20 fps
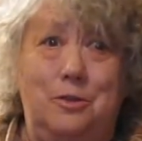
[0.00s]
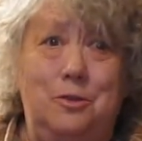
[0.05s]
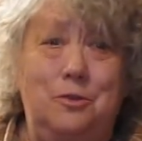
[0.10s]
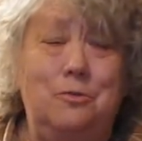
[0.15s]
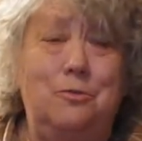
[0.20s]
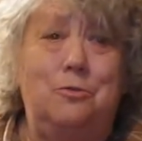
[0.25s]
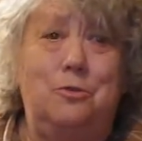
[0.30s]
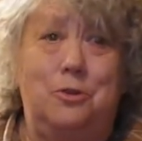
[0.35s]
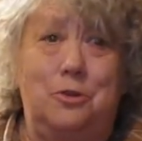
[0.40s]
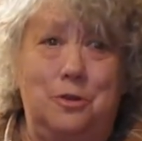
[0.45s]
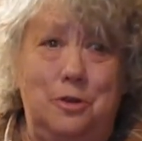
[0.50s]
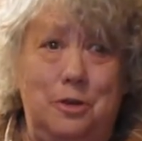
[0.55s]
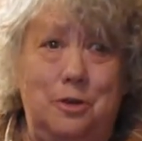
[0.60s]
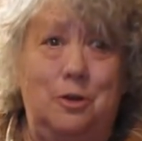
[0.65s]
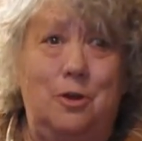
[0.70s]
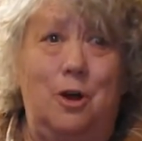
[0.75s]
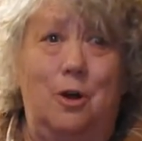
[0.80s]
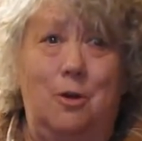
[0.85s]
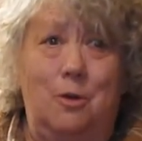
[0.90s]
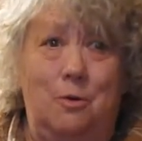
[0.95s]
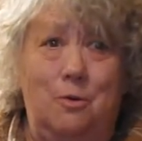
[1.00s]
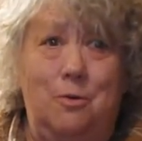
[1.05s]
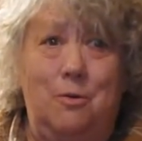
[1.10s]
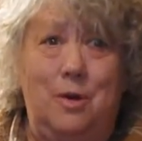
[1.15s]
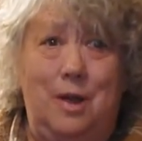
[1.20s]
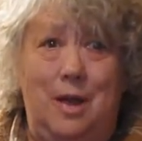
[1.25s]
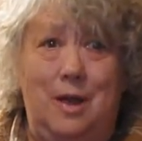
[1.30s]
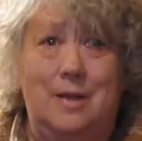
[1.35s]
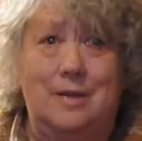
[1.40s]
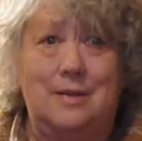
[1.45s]
You could go
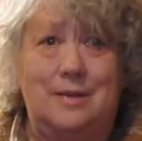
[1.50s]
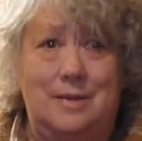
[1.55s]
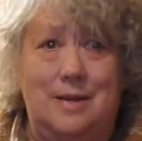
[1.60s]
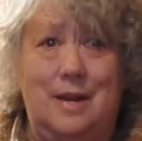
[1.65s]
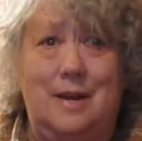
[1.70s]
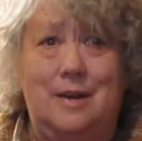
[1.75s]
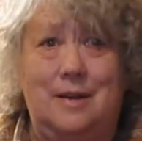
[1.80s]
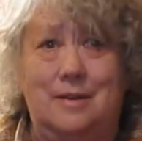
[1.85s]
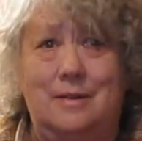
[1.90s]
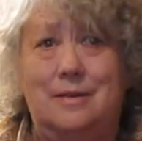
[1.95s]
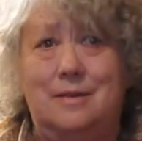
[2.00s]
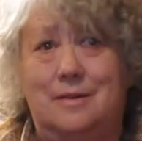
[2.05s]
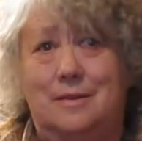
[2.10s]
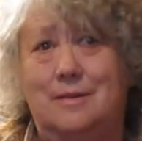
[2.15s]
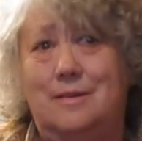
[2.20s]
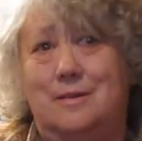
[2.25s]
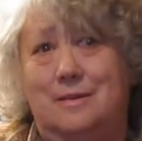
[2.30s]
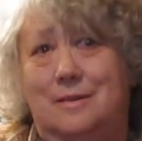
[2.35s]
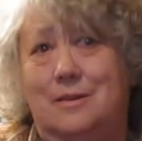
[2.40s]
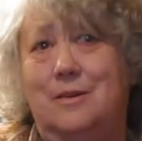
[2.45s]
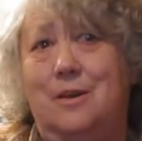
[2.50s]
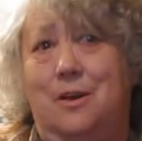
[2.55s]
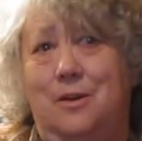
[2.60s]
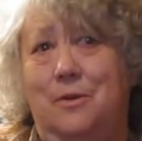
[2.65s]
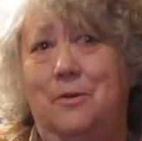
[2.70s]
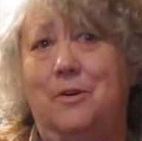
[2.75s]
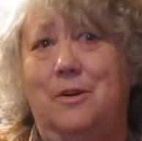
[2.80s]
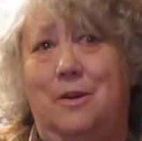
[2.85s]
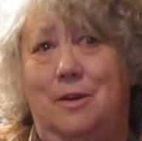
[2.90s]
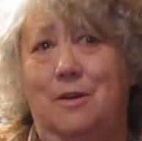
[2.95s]
as Detta's
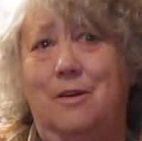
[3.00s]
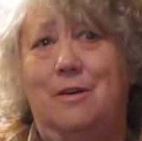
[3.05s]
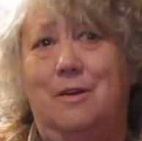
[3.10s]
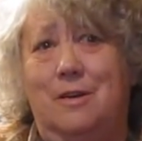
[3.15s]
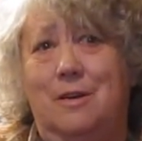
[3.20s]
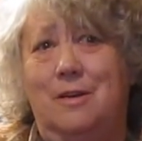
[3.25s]
daughter-in-law.